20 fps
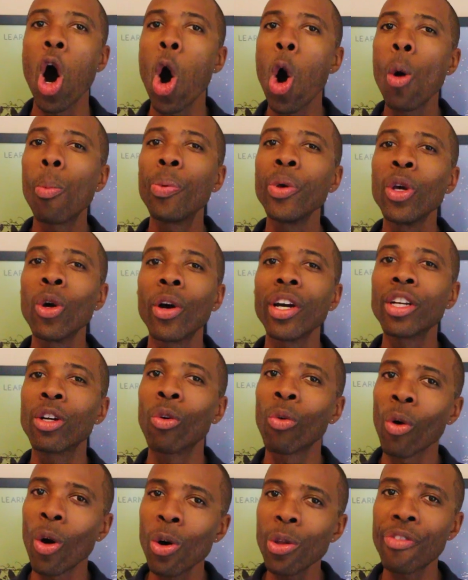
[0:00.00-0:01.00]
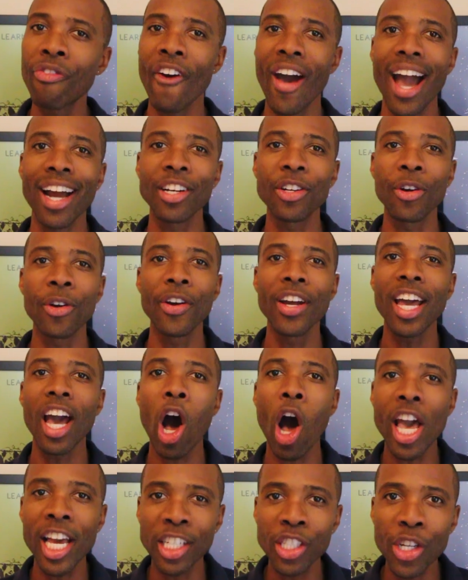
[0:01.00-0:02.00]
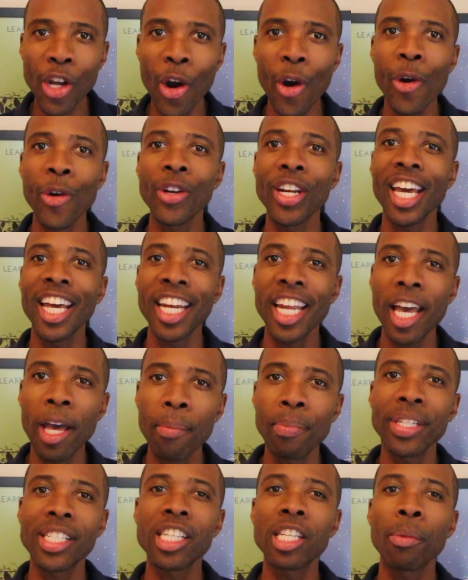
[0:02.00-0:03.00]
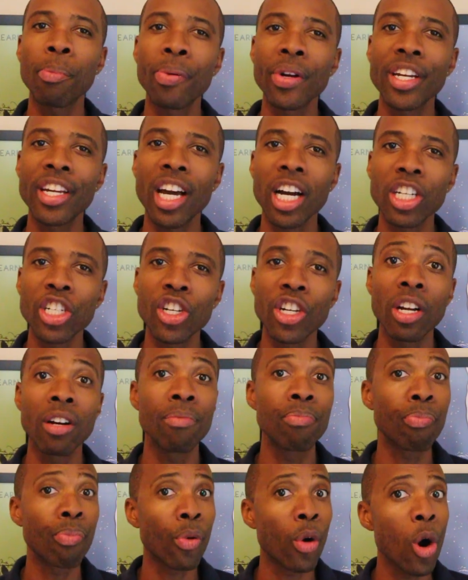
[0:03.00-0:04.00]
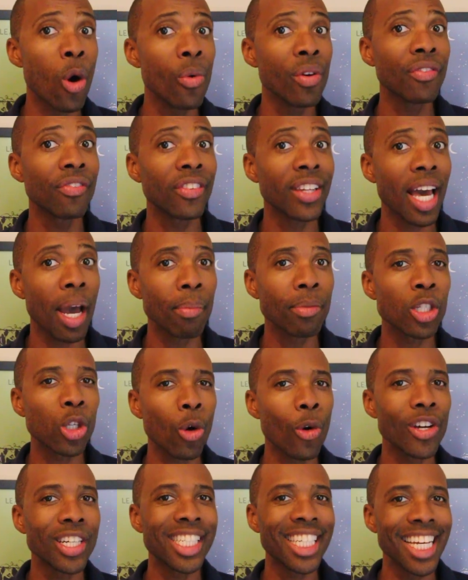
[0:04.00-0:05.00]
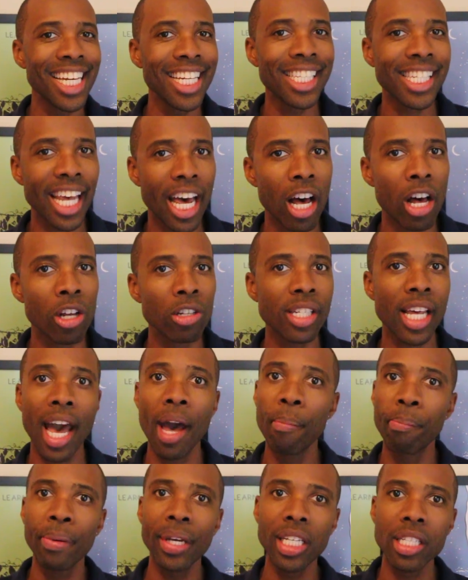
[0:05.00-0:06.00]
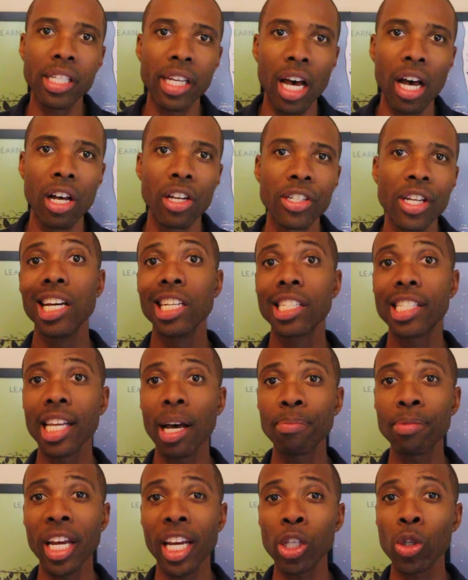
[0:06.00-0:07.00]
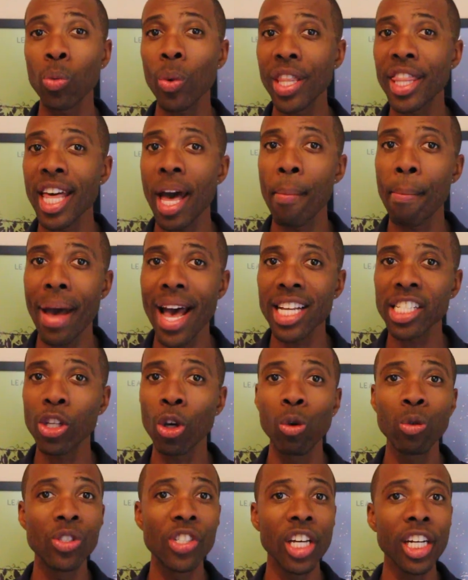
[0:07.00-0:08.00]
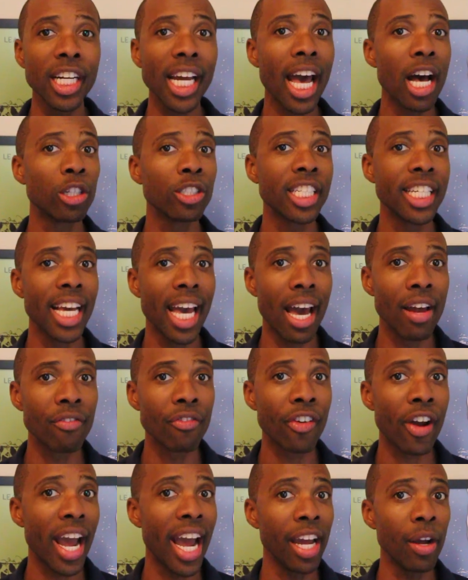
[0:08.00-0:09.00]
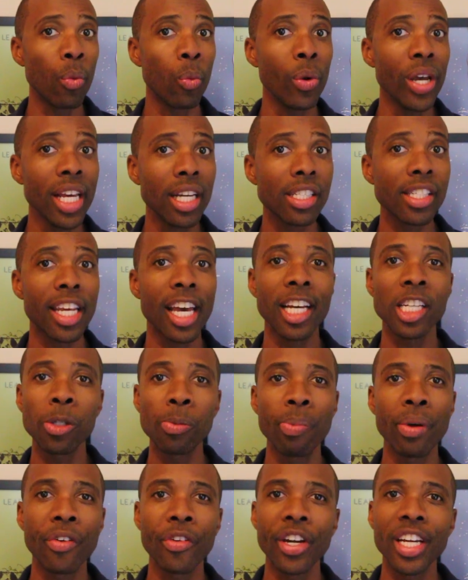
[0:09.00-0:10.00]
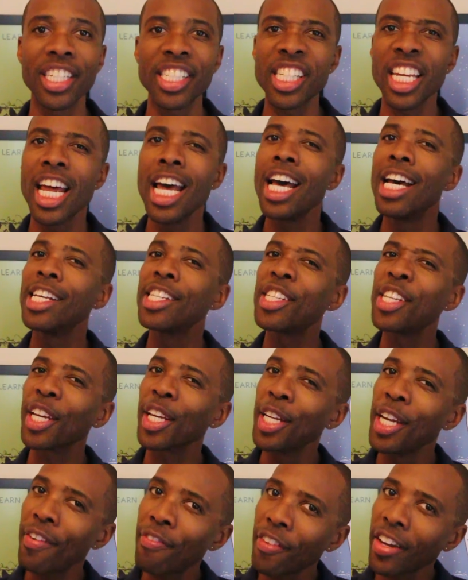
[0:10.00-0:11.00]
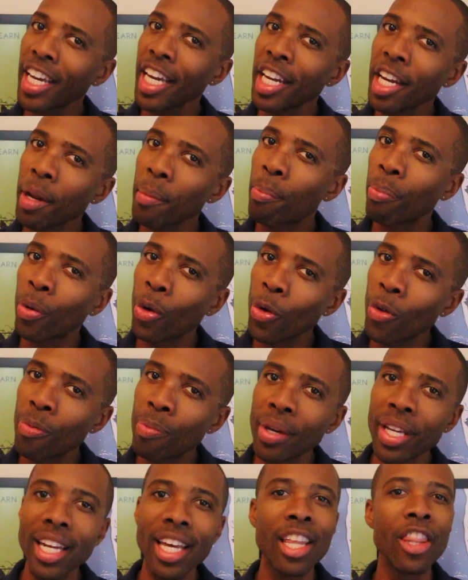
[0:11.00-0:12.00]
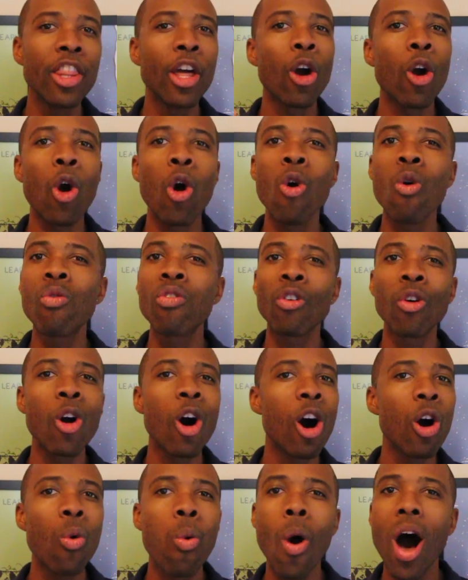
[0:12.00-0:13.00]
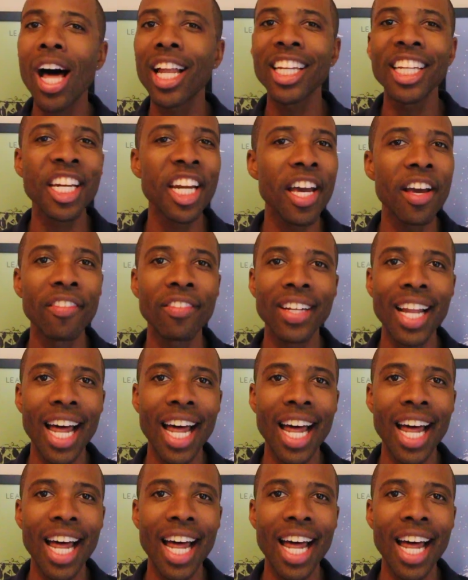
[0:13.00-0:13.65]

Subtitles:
Opioid growth factor, in turn, inhibits the production of pro-inflammatory T cells and B cells. Subjects with MS who took LDN for 8 weeks experienced significant improvement in their overall quality of